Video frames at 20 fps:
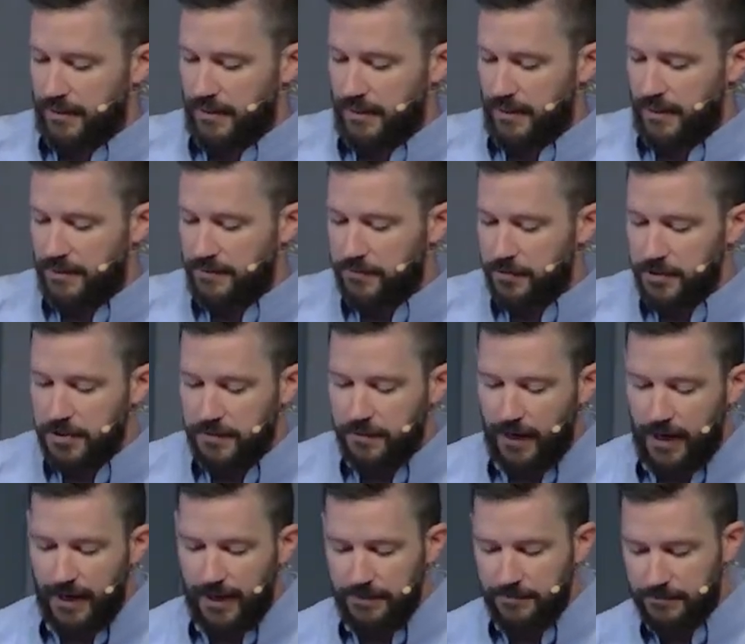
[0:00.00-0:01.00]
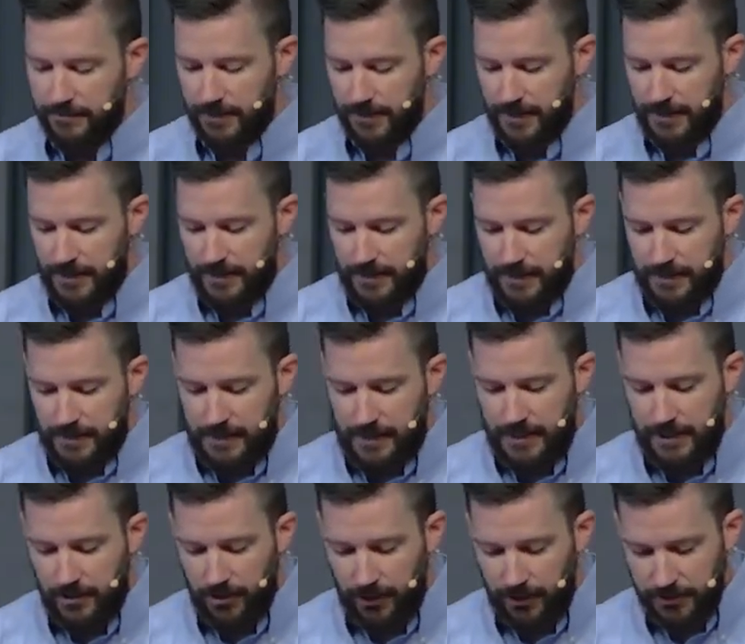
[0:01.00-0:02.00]
In verse 5,
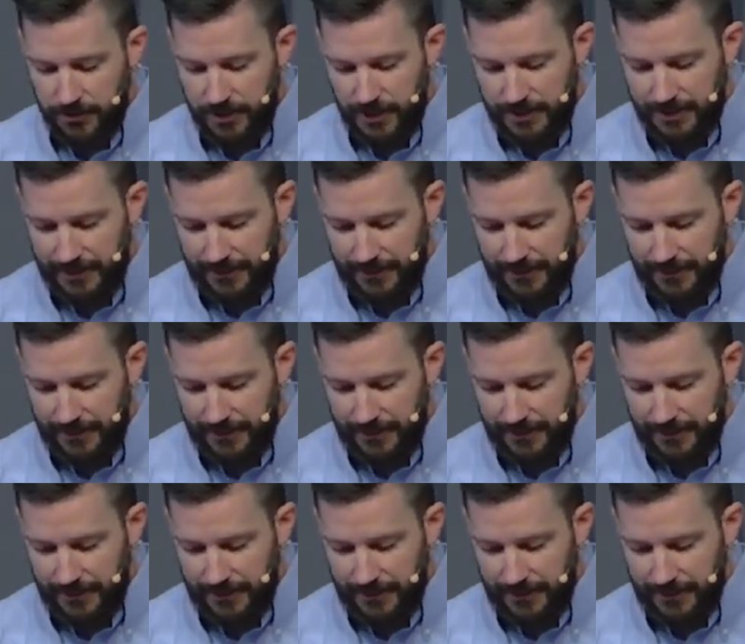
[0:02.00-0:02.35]
he calls us